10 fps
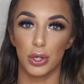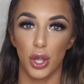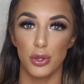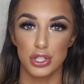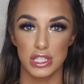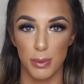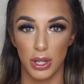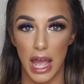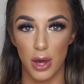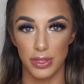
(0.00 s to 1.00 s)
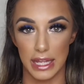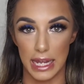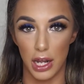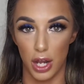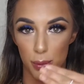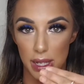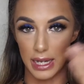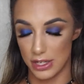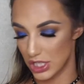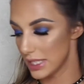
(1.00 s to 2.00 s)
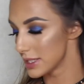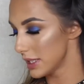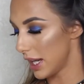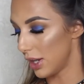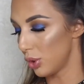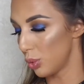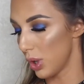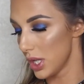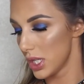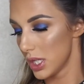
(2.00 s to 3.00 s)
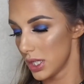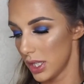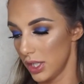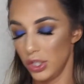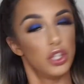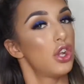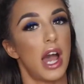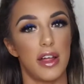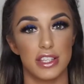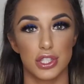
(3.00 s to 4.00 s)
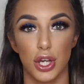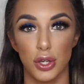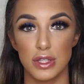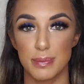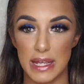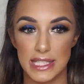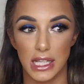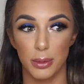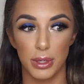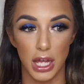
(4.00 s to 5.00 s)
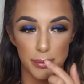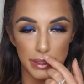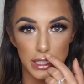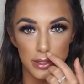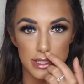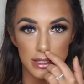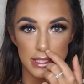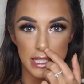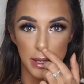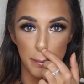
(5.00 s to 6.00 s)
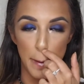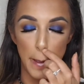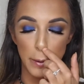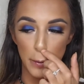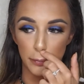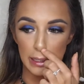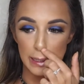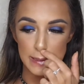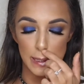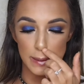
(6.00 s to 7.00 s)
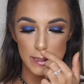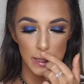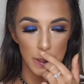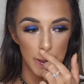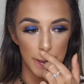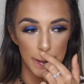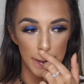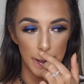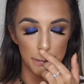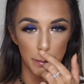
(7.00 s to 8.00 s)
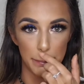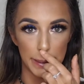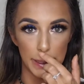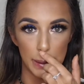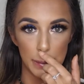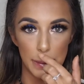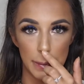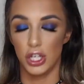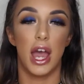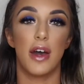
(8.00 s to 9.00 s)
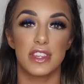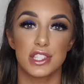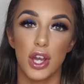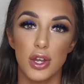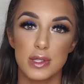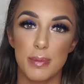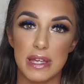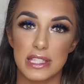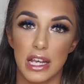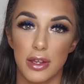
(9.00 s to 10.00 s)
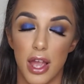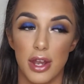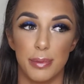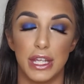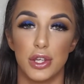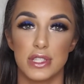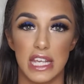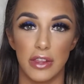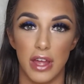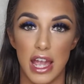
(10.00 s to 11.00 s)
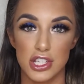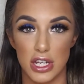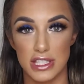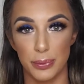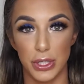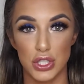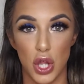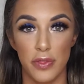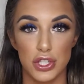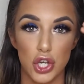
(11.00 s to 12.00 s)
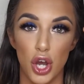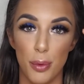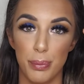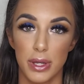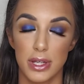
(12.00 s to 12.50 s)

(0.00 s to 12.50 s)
are going to smoke out the lower lashes. Now, you know how this goes. Basically we're going to be using the same, I've got a really itchy nose, I'm not picking it. You know how this goes, we're basically going to be using the eyeshadows that we used on the top